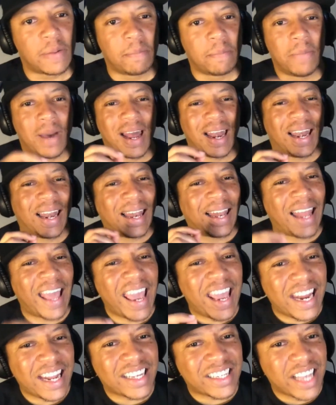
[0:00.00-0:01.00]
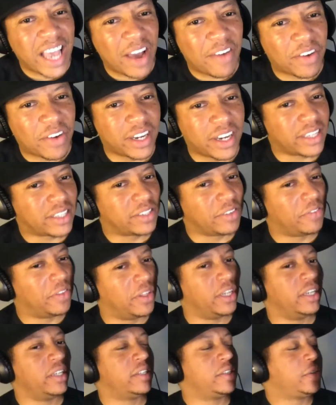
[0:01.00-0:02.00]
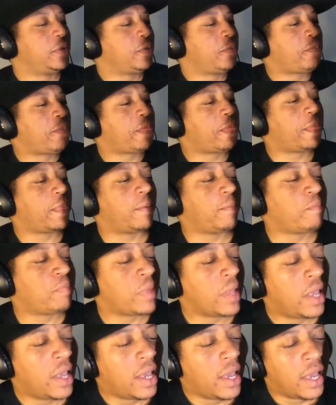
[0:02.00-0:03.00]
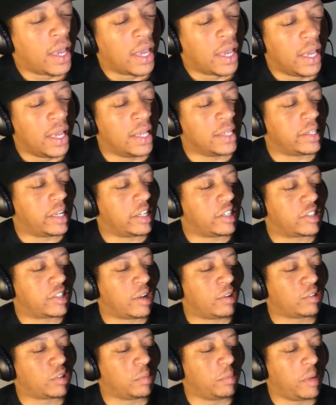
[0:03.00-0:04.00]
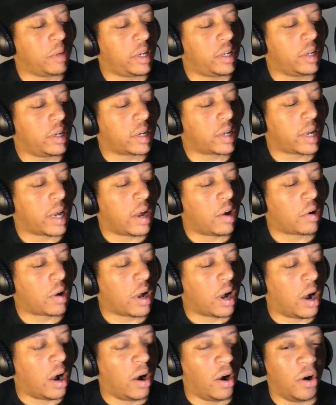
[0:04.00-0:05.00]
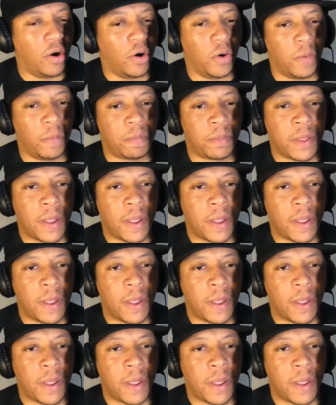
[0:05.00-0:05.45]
My latest evidence of this is a social media account called